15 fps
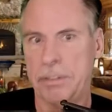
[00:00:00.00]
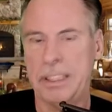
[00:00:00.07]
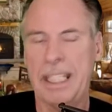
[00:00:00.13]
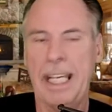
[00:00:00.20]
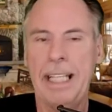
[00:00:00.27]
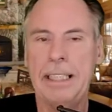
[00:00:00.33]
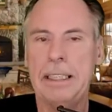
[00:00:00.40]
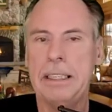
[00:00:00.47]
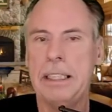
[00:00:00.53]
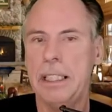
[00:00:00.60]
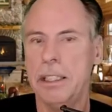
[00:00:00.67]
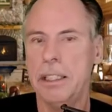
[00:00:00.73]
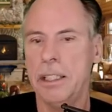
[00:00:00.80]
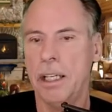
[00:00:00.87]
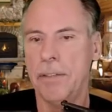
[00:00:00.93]
tasted
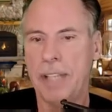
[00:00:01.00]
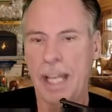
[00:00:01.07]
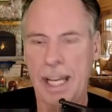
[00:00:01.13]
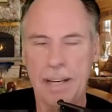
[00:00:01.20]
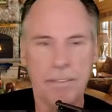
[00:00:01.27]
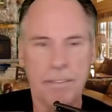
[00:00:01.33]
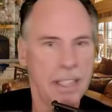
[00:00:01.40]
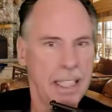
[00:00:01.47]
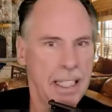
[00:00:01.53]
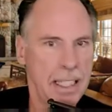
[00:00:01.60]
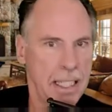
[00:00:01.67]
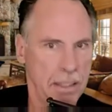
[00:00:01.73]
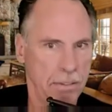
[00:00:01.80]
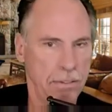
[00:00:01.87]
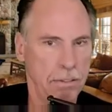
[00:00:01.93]
of the heavenly
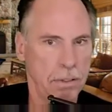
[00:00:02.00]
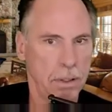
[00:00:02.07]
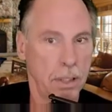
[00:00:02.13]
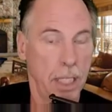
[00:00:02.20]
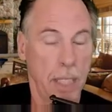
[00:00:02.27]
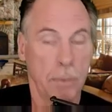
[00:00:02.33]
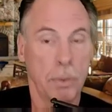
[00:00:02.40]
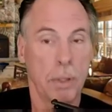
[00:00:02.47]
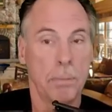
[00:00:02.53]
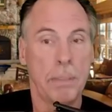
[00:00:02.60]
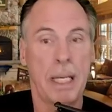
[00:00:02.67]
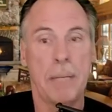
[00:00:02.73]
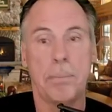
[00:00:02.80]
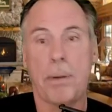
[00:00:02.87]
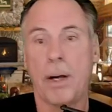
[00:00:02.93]
gift and were
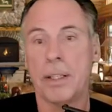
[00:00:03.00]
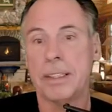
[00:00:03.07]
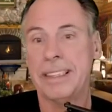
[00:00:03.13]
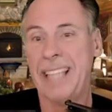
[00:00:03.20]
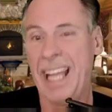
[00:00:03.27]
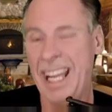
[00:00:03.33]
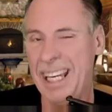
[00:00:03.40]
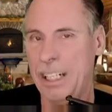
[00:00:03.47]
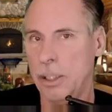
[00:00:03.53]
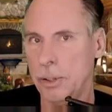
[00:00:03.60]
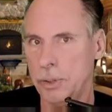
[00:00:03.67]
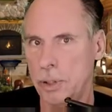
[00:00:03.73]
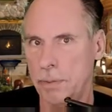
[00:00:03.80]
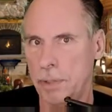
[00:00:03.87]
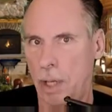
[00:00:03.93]
made
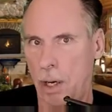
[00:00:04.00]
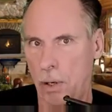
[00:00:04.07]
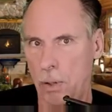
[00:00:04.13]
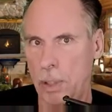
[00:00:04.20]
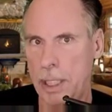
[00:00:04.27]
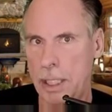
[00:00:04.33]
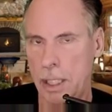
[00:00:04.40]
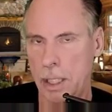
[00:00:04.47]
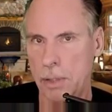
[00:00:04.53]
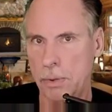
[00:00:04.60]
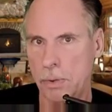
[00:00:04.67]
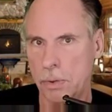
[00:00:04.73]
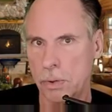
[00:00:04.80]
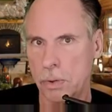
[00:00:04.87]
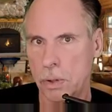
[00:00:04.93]
partakers of the Holy
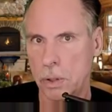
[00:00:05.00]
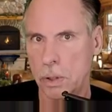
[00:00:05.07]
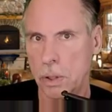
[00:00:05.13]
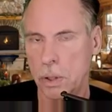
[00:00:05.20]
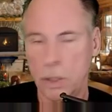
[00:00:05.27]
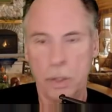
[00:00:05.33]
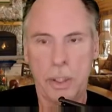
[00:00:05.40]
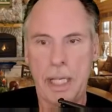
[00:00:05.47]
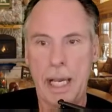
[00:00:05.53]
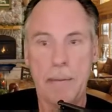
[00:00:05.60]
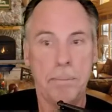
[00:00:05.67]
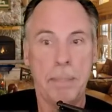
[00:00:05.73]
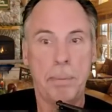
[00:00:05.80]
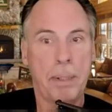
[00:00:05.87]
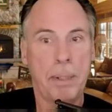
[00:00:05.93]
Ghost. You can't
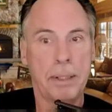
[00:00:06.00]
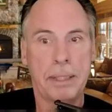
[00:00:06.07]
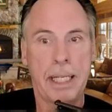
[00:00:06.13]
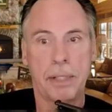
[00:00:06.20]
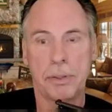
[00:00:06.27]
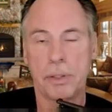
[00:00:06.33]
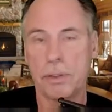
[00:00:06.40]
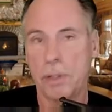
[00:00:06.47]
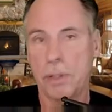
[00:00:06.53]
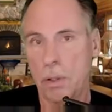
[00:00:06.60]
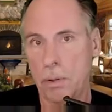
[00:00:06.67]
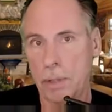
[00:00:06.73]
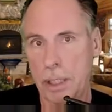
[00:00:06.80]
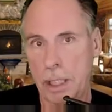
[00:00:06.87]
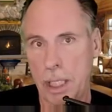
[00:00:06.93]
be partakers of the
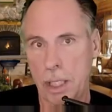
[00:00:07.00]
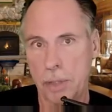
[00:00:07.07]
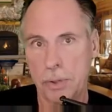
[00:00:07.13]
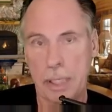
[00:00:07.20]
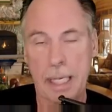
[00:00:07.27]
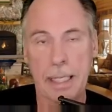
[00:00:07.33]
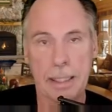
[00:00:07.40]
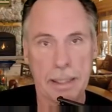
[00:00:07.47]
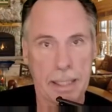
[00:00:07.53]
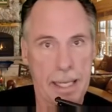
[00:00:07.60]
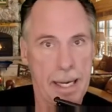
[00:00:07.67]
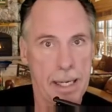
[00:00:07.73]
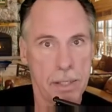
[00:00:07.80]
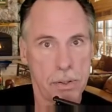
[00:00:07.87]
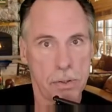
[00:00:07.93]
Holy Ghost
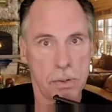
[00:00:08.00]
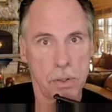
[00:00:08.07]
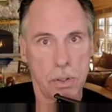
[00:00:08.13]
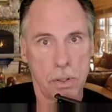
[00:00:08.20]
unless